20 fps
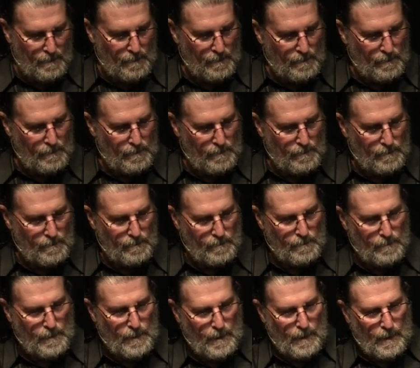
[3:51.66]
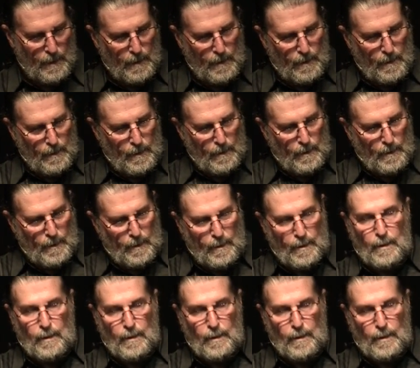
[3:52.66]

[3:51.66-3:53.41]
[no speech]